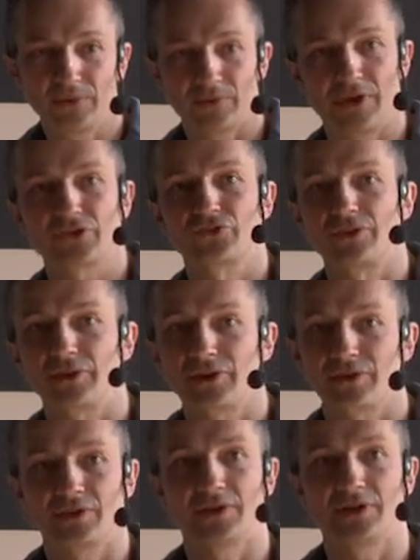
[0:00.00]
We
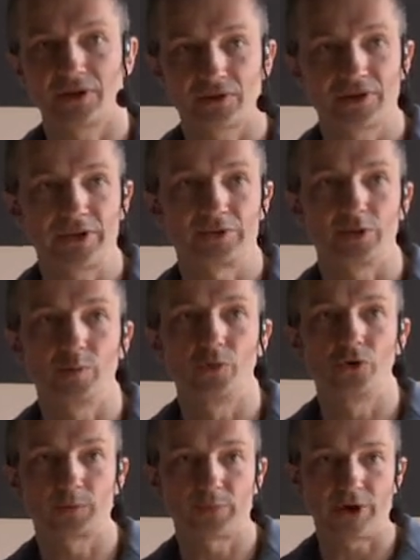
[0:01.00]
actually are getting
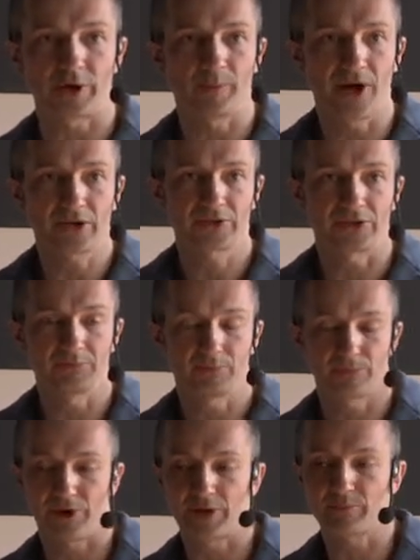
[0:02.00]
more
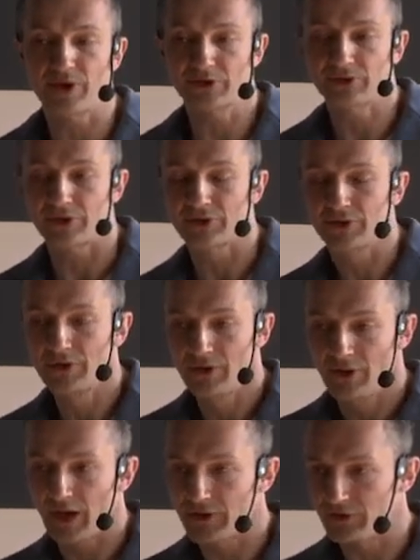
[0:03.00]
pragmatic
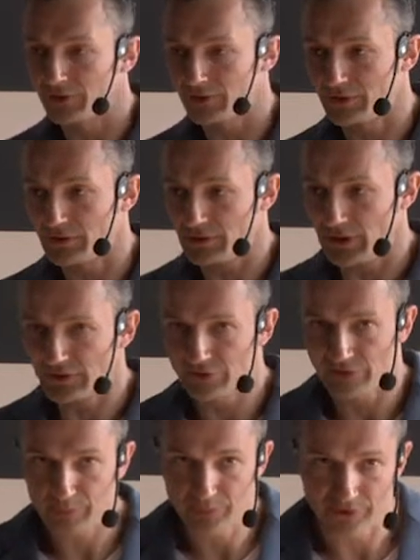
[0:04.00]
and
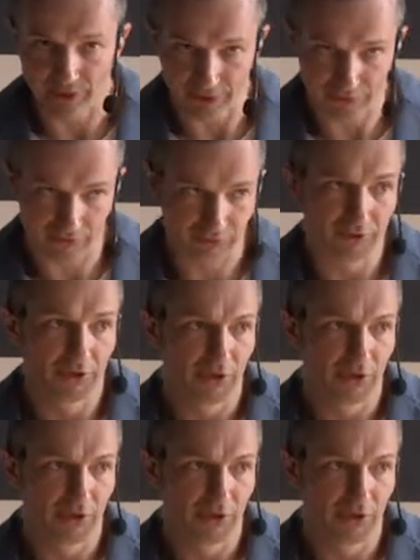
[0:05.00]
accept that